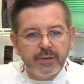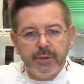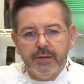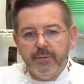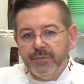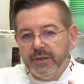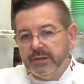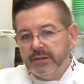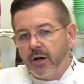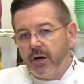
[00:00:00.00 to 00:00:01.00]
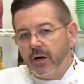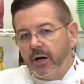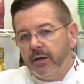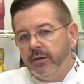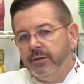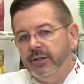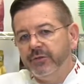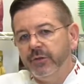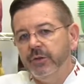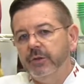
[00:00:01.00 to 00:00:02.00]
I mean, these are
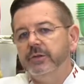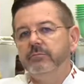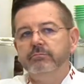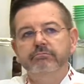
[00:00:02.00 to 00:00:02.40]
different